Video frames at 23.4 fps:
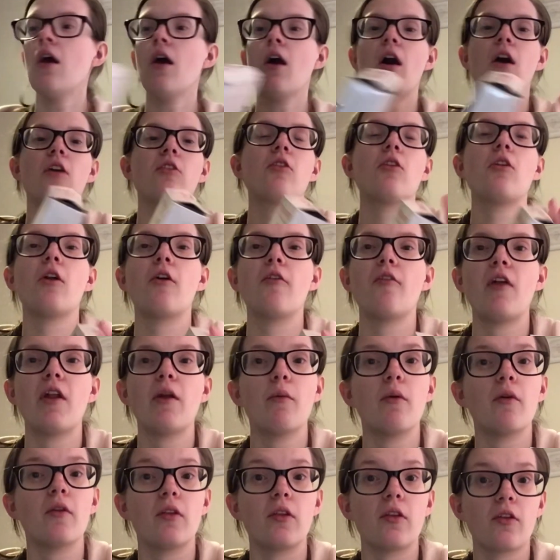I don't know if
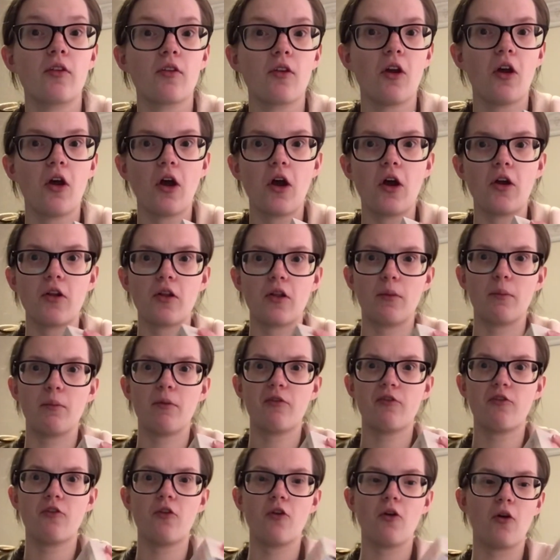anyone's heard of them
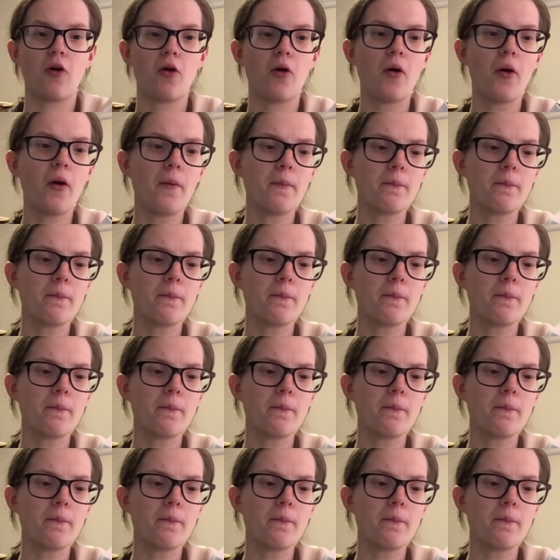before.